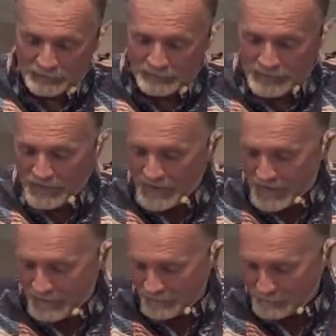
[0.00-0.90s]
in
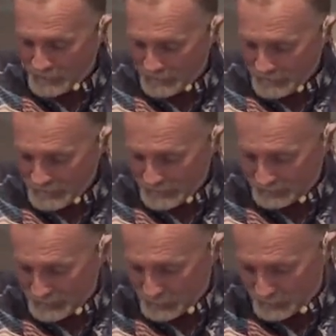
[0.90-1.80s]
Ahab,
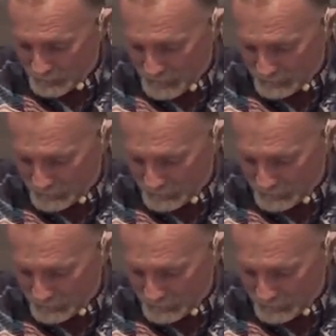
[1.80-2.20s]
if he would have planted